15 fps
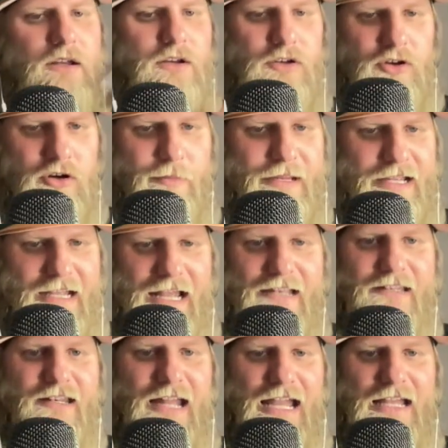Kirby again
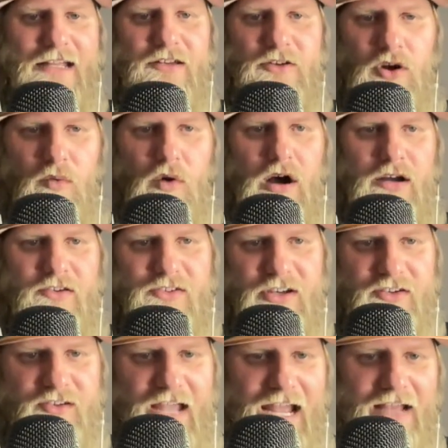today, no walk,
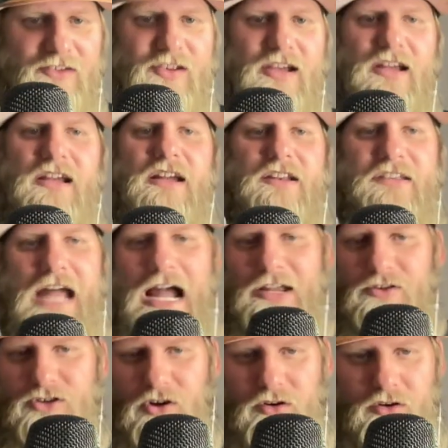6 Ks. Now
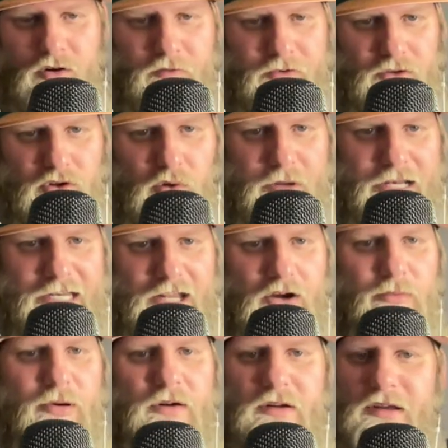you turn it over to Logan
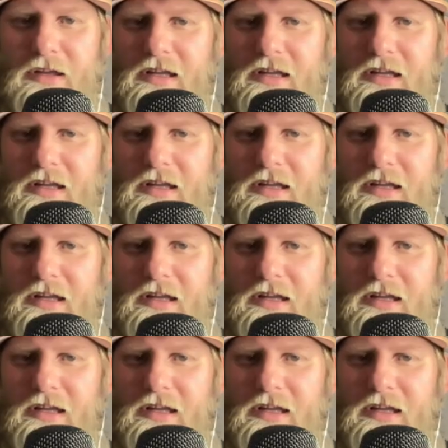Gilbert,